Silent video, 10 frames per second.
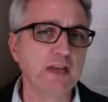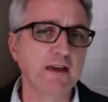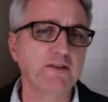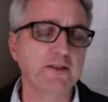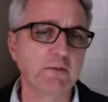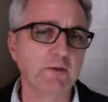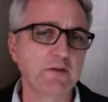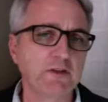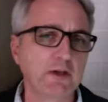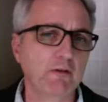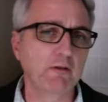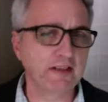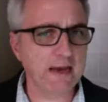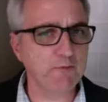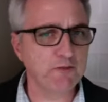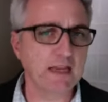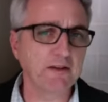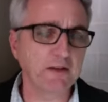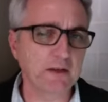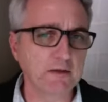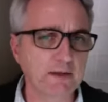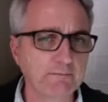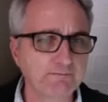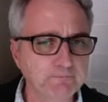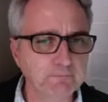out in some of the material and comes out in the